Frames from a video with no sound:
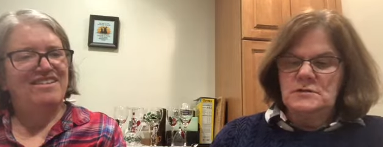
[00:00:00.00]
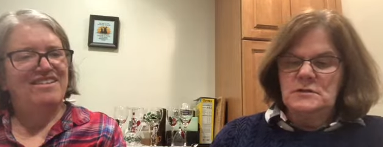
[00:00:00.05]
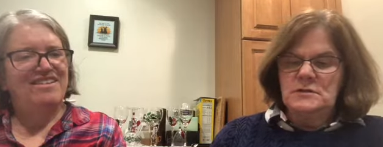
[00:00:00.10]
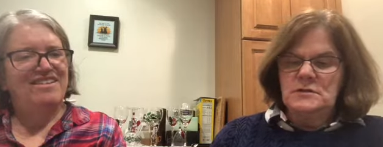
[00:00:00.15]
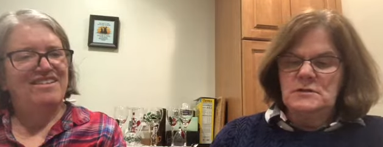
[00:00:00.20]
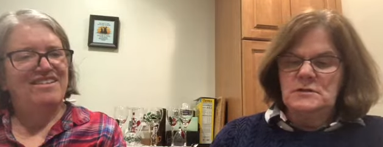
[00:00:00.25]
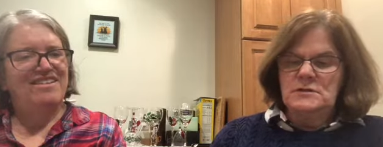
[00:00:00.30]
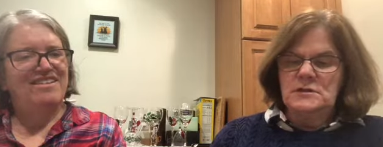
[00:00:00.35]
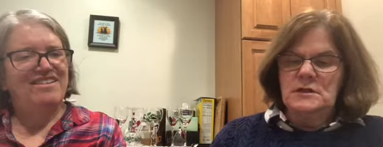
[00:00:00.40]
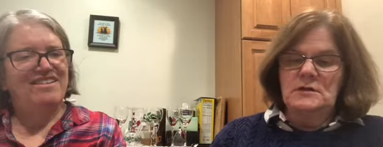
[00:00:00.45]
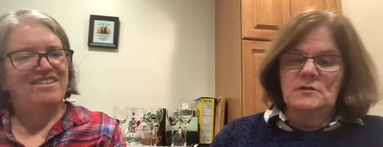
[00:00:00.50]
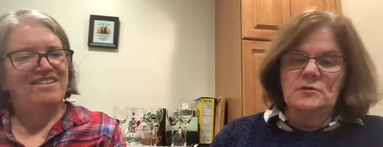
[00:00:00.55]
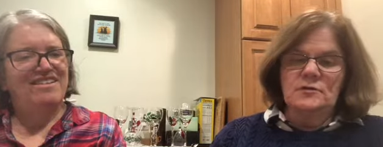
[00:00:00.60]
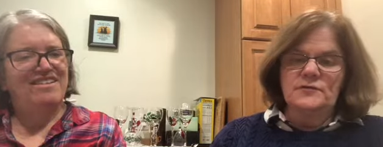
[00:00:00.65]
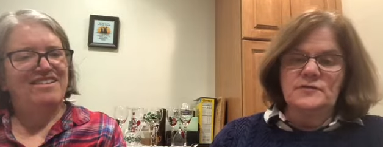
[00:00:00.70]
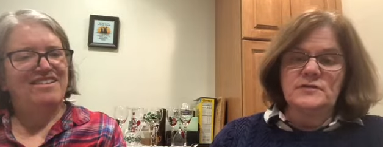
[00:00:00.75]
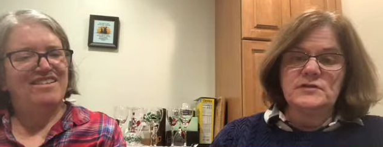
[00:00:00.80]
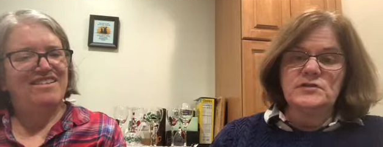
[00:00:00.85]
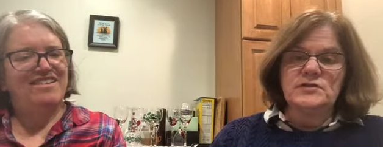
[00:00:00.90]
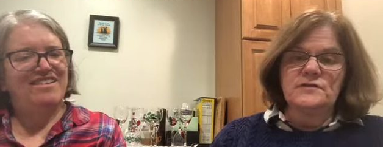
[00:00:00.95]
Speaker 1: is I don't
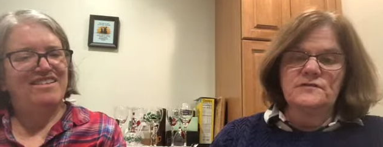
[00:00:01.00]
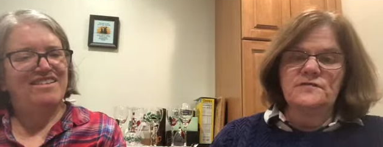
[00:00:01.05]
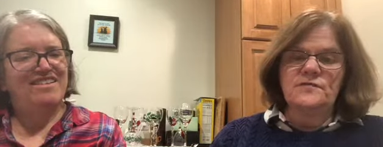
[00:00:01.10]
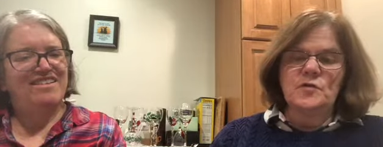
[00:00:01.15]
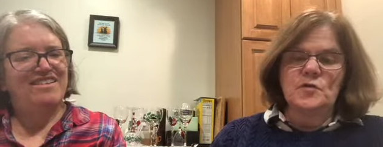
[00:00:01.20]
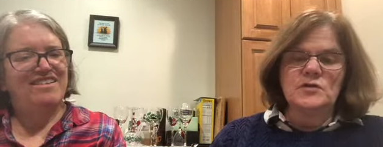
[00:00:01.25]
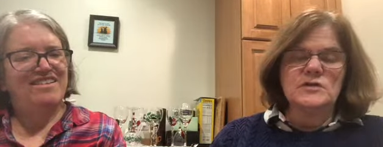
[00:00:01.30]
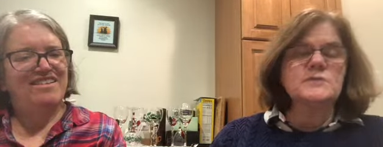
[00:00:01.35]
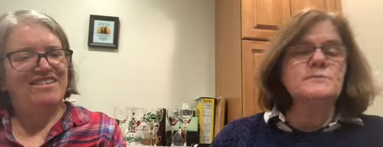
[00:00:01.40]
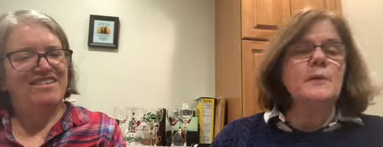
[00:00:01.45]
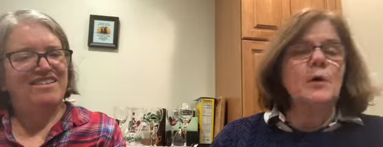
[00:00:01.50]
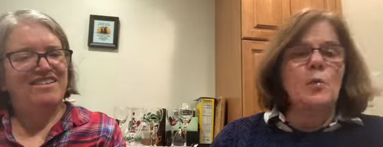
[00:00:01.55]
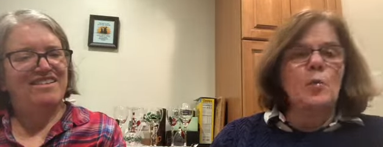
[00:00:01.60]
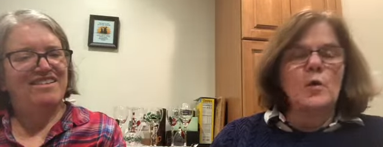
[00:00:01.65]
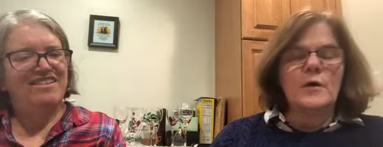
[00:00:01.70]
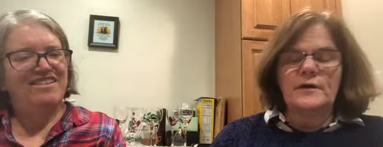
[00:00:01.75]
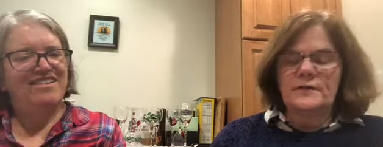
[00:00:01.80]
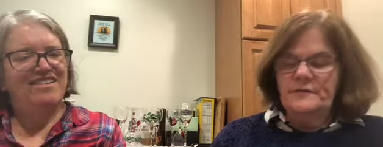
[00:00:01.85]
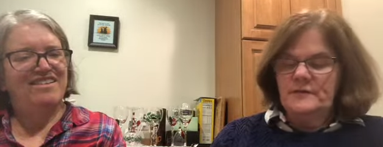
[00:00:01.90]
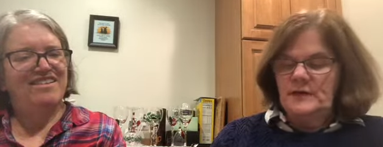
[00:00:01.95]
know if it's the first, but
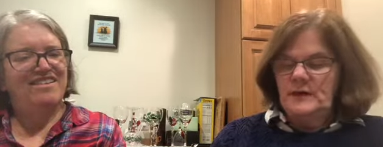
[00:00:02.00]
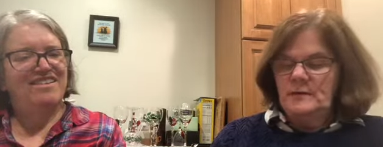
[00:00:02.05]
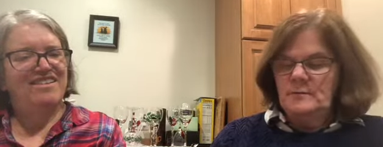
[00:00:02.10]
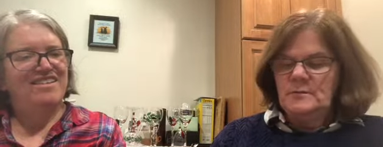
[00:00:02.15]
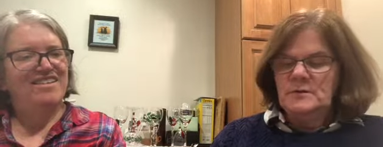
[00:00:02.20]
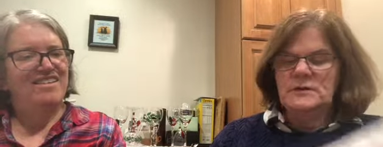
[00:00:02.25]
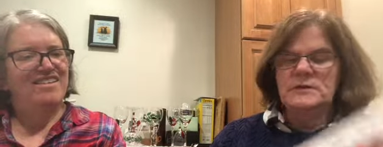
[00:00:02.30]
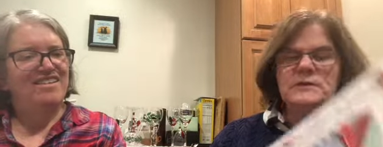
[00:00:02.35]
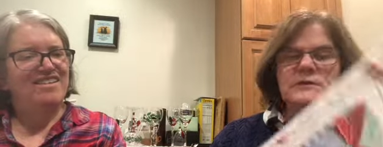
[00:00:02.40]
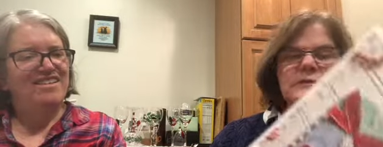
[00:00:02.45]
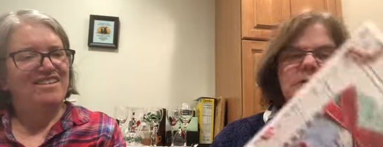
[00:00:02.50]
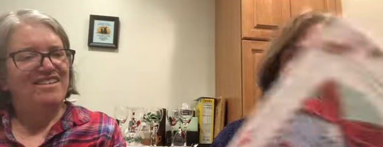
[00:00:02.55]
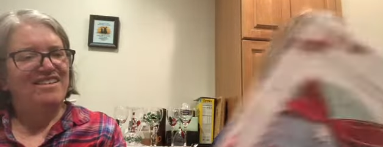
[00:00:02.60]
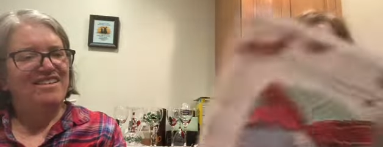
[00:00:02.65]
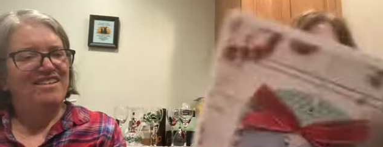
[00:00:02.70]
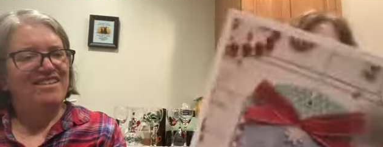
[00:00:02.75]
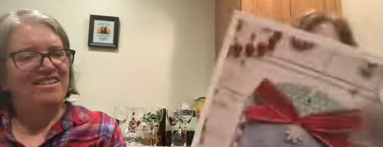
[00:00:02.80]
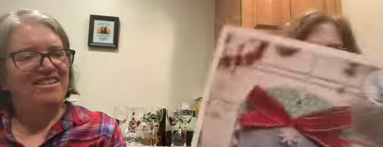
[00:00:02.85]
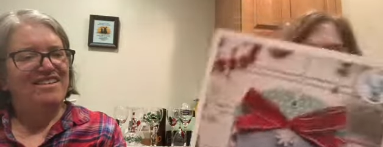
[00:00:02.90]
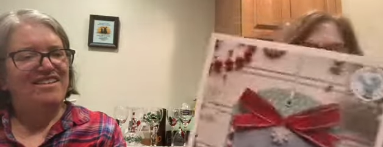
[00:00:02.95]
one of them is um,